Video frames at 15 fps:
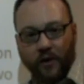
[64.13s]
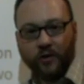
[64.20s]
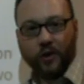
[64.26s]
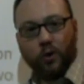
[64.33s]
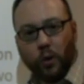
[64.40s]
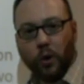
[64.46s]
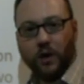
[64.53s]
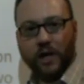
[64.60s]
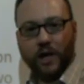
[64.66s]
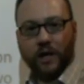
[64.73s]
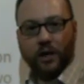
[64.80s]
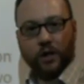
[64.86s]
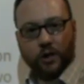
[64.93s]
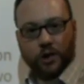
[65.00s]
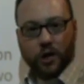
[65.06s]
of a
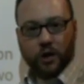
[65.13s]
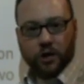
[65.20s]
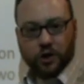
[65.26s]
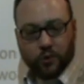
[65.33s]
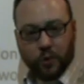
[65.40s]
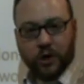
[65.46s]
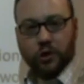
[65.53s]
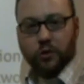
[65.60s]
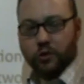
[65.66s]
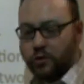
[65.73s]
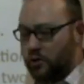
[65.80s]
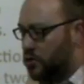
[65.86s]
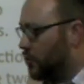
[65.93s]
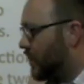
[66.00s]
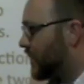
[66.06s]
coordinating conjunction, when you
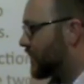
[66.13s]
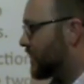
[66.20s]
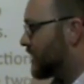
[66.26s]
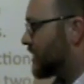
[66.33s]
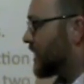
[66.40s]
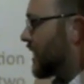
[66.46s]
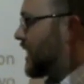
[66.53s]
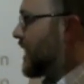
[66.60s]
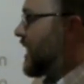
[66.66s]
use one of these,